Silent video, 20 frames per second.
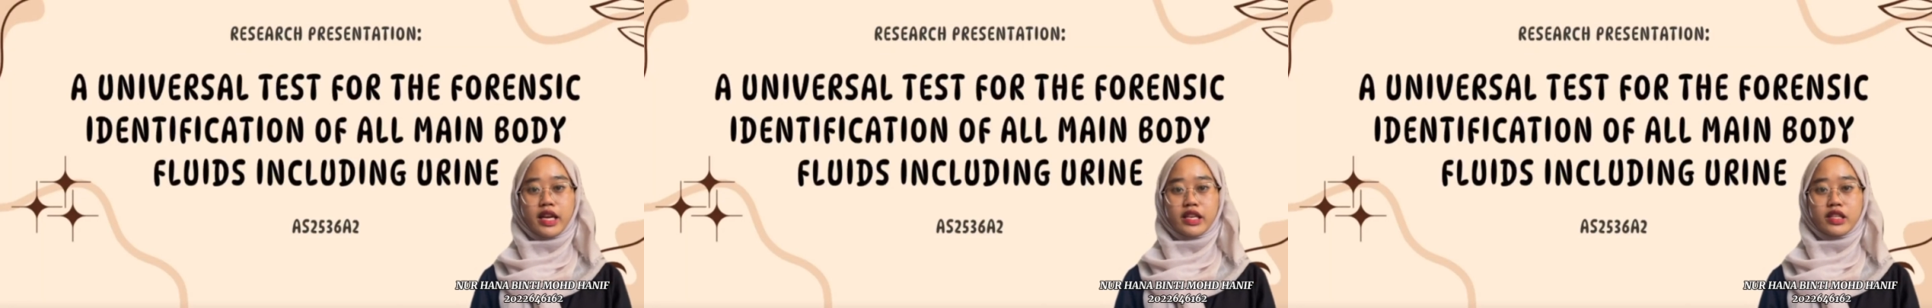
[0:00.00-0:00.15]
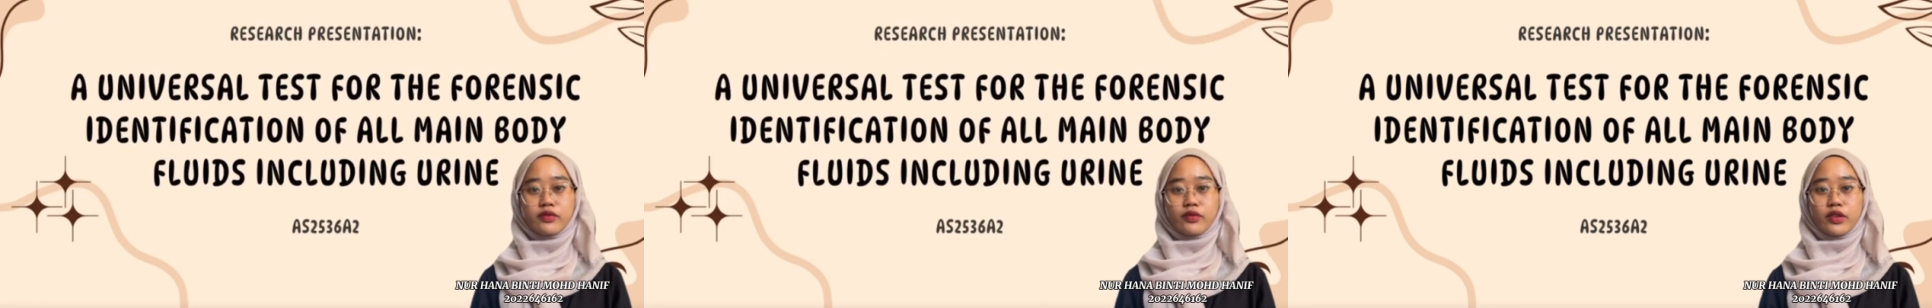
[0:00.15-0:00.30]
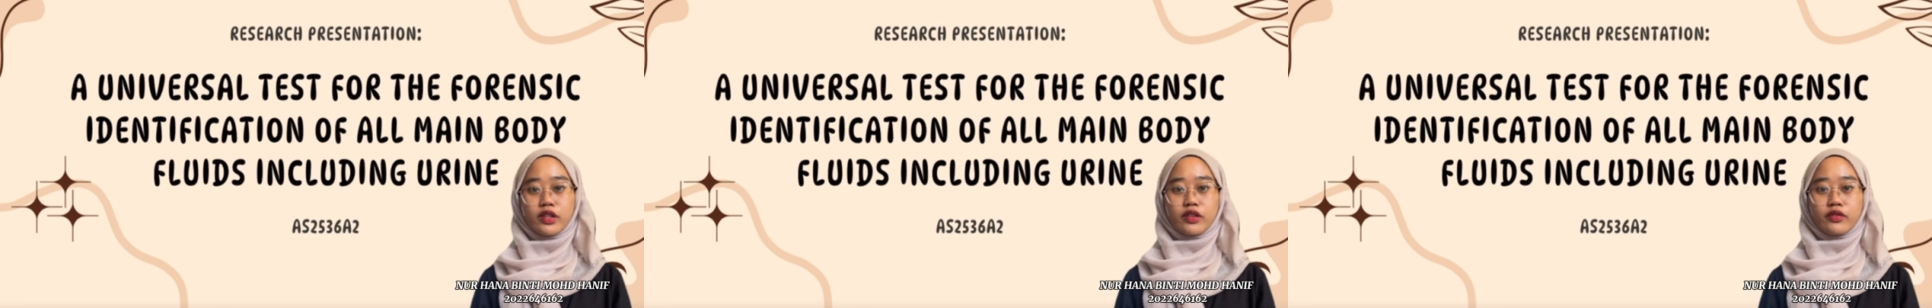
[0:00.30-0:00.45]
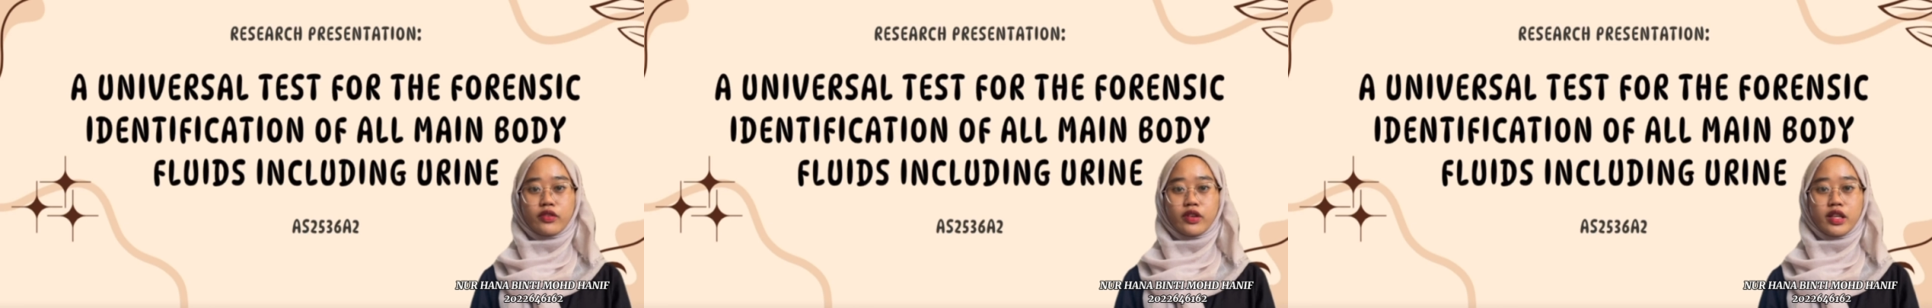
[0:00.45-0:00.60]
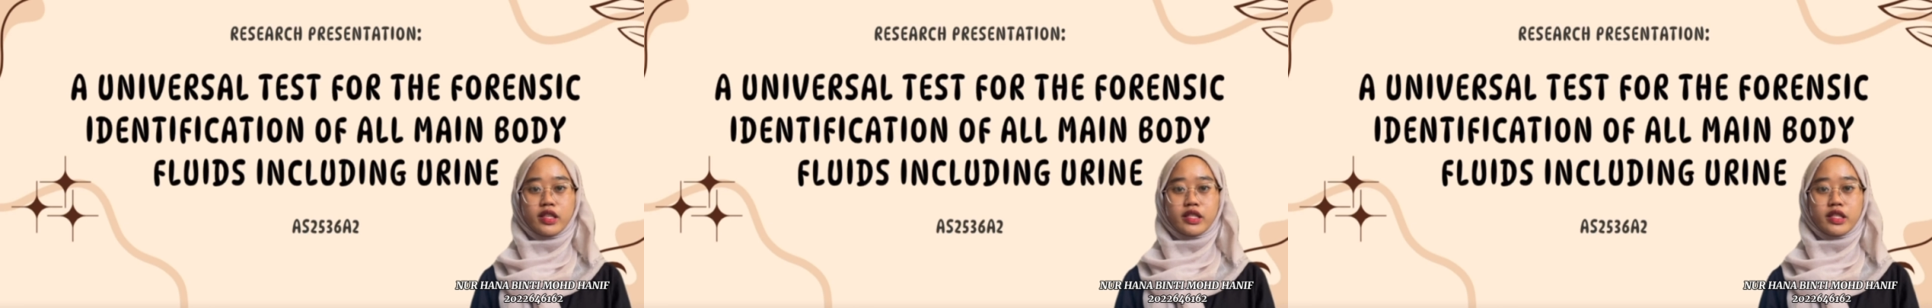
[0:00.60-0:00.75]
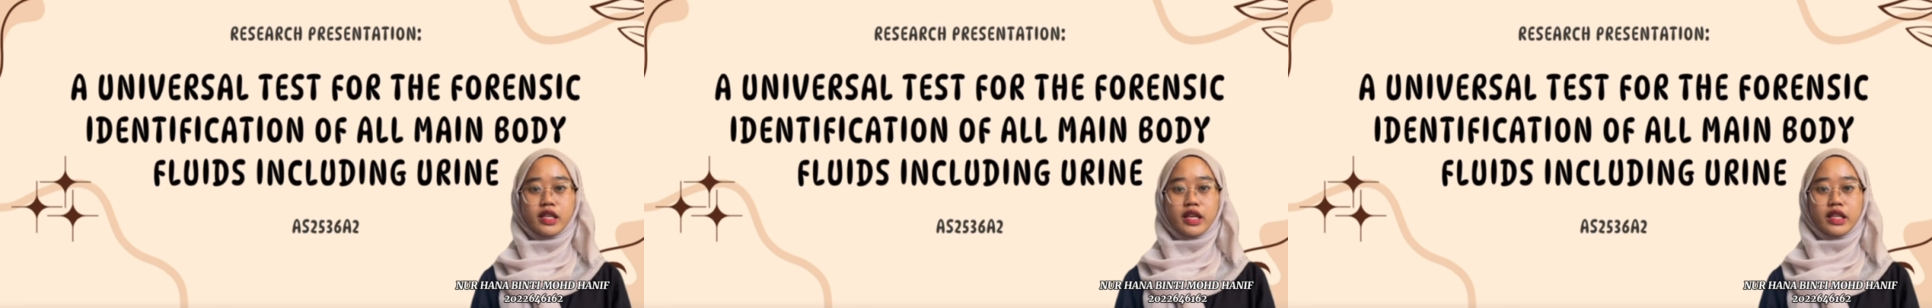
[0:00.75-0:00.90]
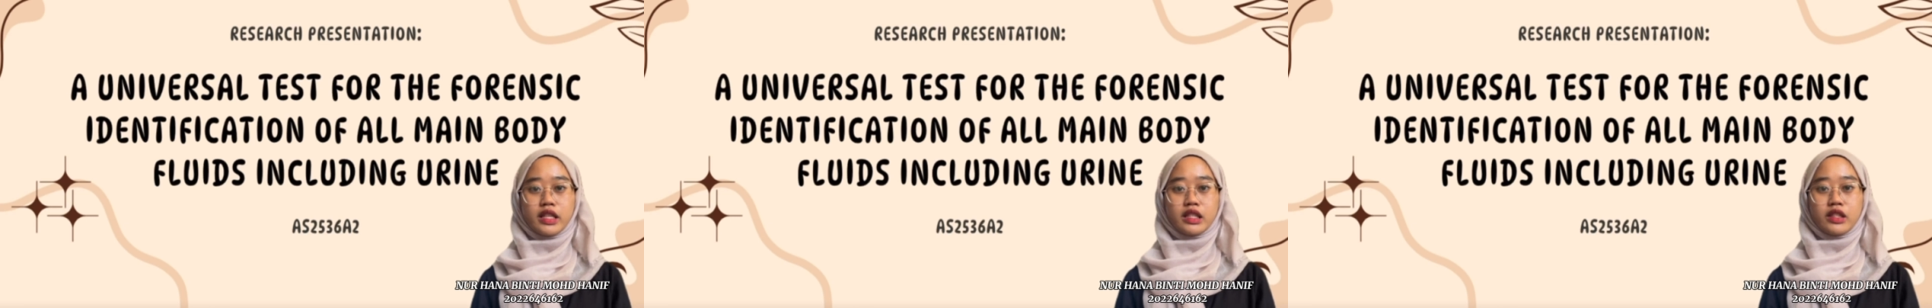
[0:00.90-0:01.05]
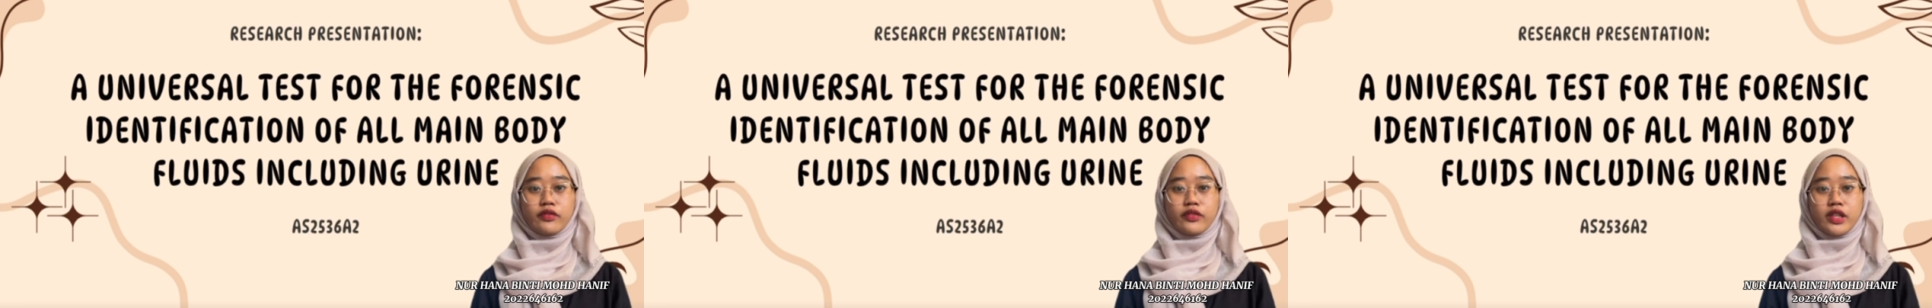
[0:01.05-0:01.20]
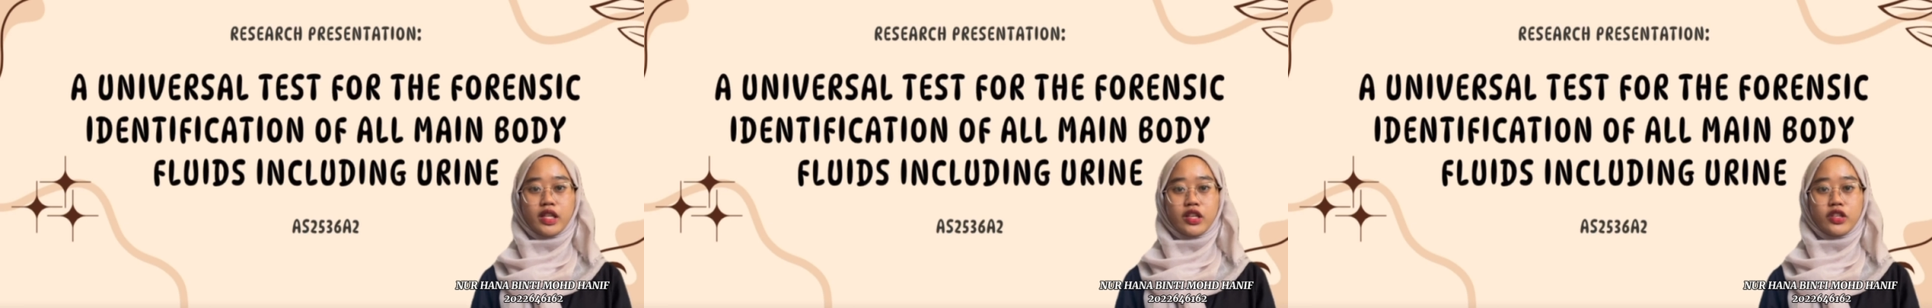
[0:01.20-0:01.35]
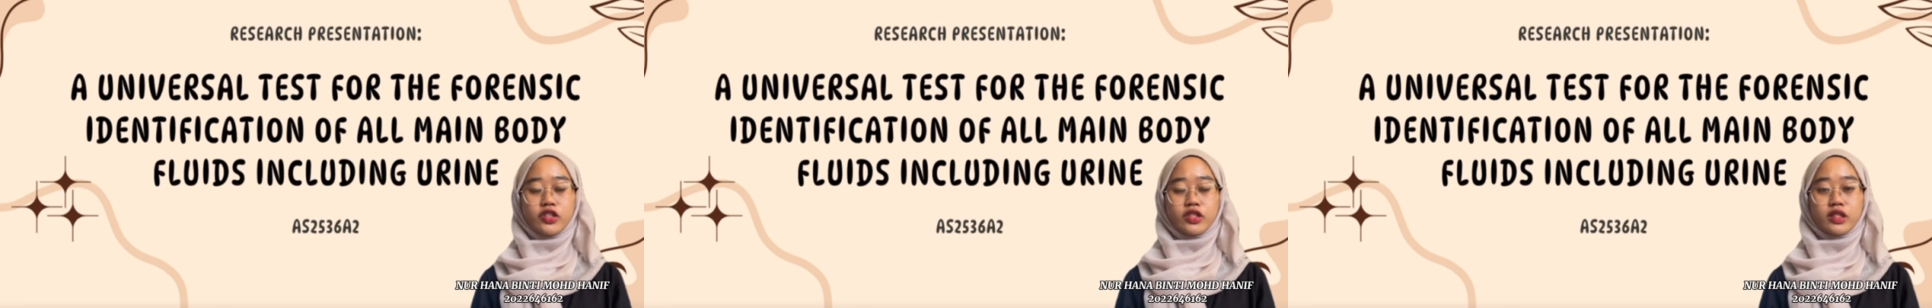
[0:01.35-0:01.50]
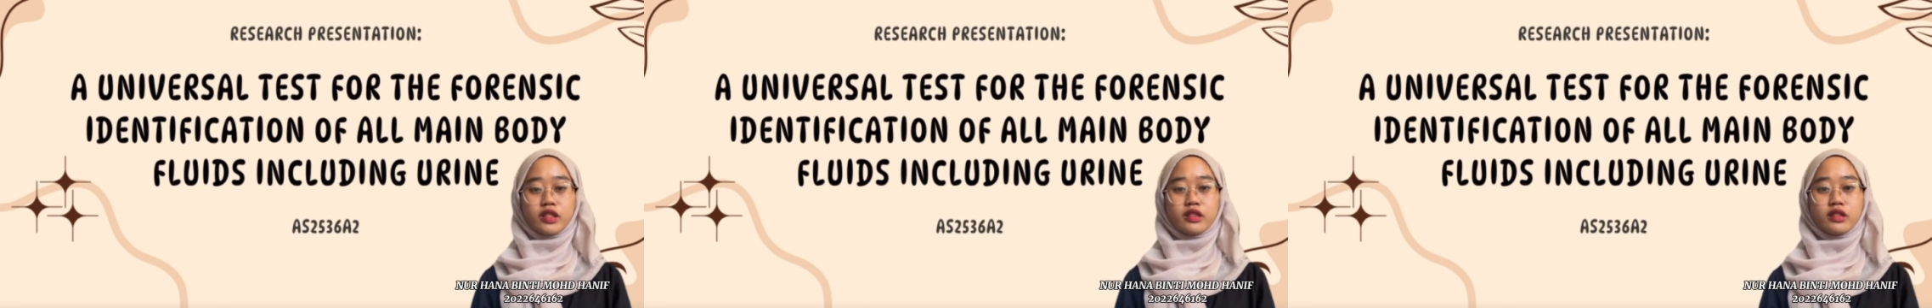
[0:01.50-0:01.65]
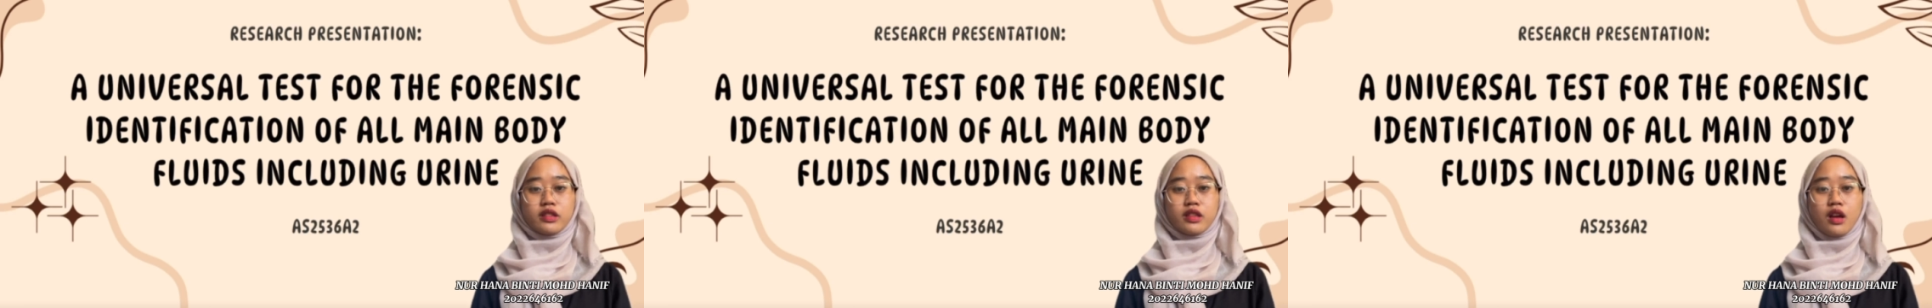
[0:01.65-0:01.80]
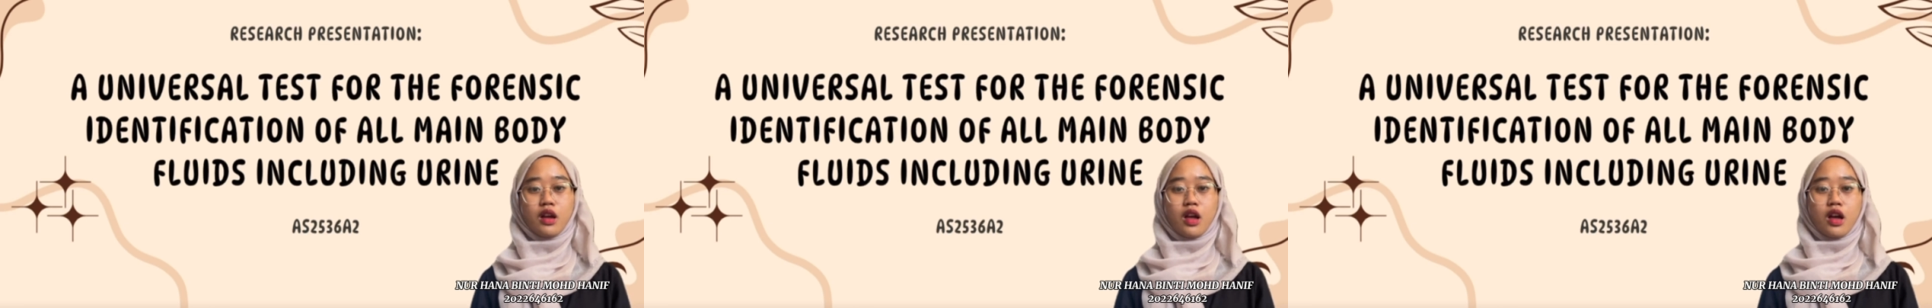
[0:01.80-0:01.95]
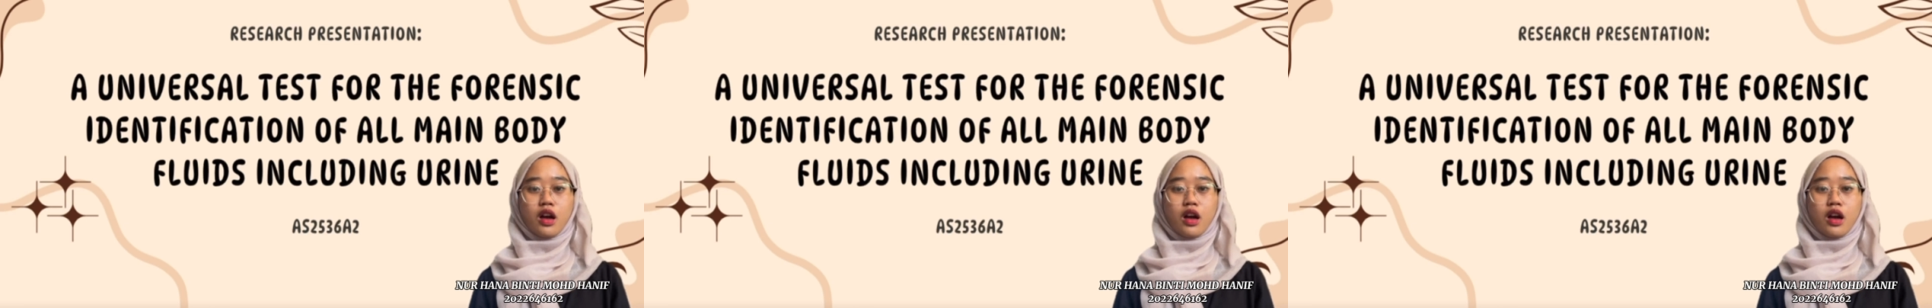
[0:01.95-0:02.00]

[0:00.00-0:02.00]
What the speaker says: test for the forensic identification